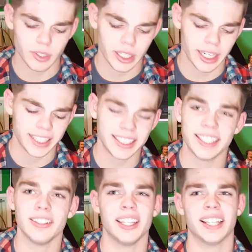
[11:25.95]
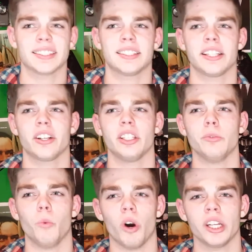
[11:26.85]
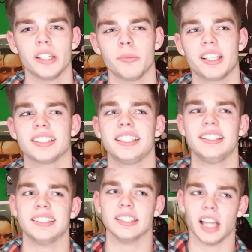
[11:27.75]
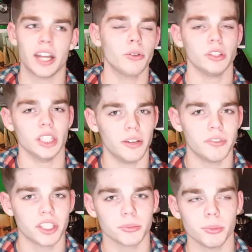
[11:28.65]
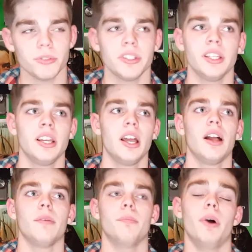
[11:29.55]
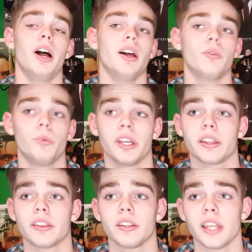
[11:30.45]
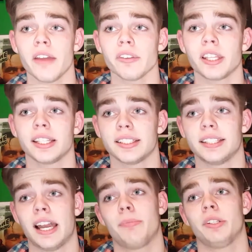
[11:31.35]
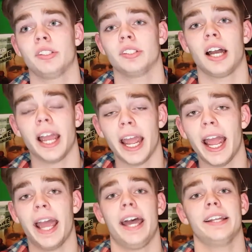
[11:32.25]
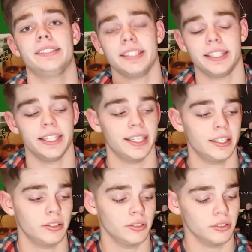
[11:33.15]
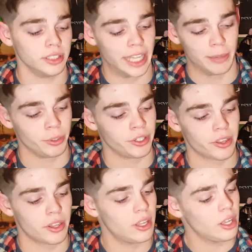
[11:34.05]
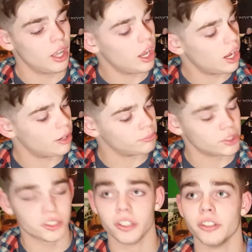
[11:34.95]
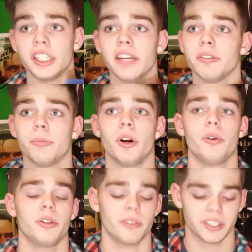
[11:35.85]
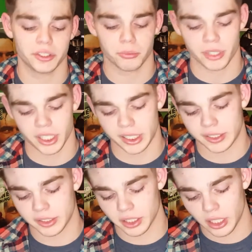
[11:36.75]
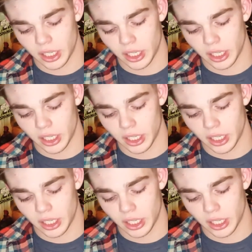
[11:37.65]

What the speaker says: and I didn't necessarily want it because I don't love this movie, but with everything that's happened, I had to get Labyrinth. Mr. David Bowie, rest in peace.